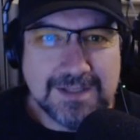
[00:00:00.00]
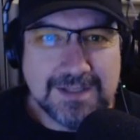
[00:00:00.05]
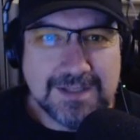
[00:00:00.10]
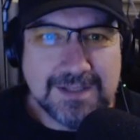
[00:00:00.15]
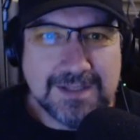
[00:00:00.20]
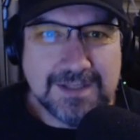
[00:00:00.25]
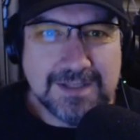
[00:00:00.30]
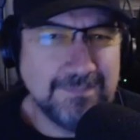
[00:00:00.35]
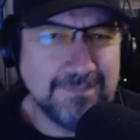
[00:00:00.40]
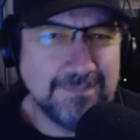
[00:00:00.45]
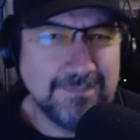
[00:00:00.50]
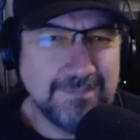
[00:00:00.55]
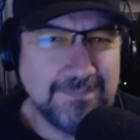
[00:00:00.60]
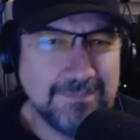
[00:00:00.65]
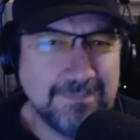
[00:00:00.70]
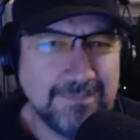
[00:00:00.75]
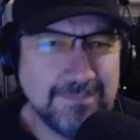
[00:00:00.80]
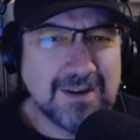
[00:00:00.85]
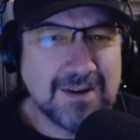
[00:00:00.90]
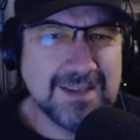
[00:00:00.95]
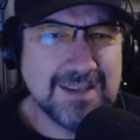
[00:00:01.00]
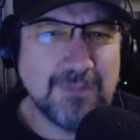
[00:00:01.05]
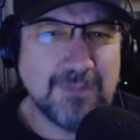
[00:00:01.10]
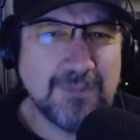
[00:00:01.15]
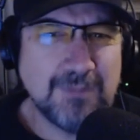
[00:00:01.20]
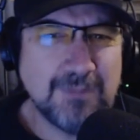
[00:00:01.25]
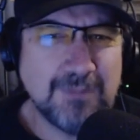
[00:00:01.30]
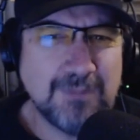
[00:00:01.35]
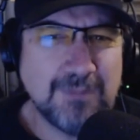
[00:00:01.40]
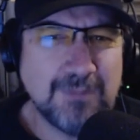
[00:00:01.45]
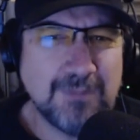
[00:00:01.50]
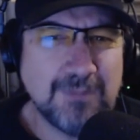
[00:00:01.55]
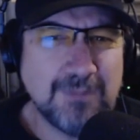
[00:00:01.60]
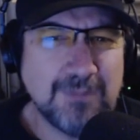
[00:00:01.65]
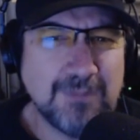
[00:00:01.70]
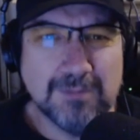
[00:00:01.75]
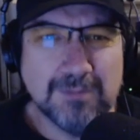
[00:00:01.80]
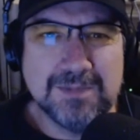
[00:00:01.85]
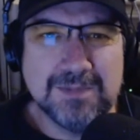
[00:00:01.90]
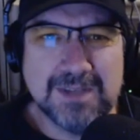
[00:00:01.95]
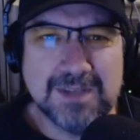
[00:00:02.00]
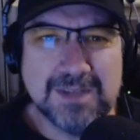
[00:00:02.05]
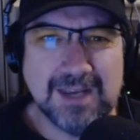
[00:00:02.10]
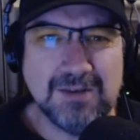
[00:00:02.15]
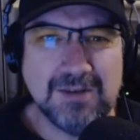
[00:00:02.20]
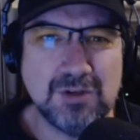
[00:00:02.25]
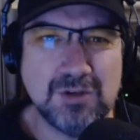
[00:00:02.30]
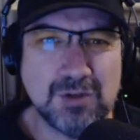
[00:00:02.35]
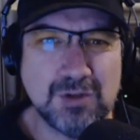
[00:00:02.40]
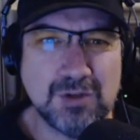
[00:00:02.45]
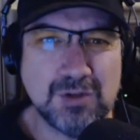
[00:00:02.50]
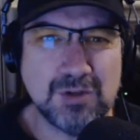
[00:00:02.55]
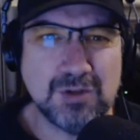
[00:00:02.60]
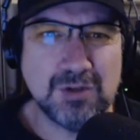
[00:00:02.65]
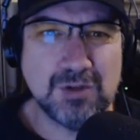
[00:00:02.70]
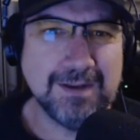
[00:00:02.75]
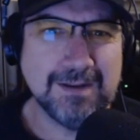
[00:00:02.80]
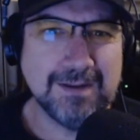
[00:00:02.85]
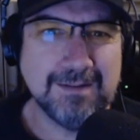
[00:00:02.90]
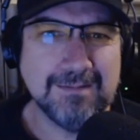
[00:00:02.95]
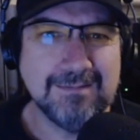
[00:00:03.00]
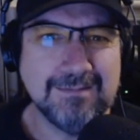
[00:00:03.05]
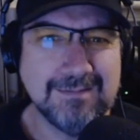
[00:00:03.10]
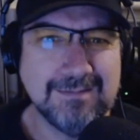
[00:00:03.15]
website forums and shopping